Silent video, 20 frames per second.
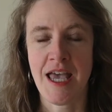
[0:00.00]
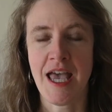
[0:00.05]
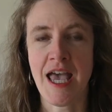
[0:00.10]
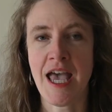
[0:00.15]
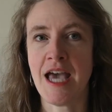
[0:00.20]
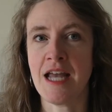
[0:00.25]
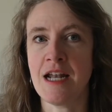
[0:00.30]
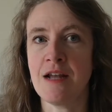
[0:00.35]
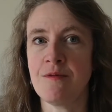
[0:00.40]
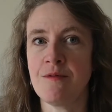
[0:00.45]

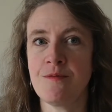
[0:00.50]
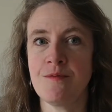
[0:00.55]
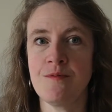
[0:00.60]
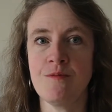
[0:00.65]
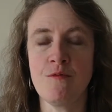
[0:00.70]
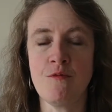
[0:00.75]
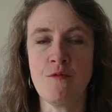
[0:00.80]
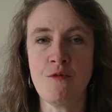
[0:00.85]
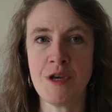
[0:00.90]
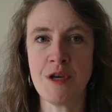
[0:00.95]
and I've
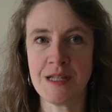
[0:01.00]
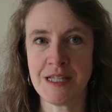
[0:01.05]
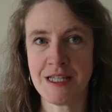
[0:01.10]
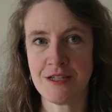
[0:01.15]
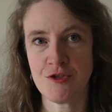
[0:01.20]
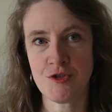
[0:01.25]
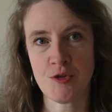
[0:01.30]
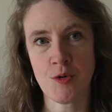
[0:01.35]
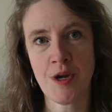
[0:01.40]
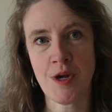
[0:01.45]
really
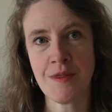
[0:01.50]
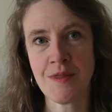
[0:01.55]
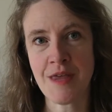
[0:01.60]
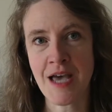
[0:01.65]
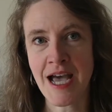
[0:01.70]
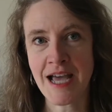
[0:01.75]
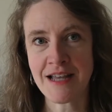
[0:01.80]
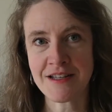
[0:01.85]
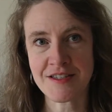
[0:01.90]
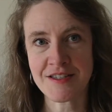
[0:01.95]
enjoyed
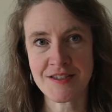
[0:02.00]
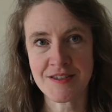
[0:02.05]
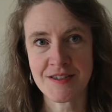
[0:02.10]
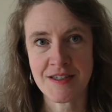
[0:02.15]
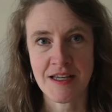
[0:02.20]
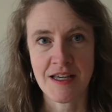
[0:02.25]
that.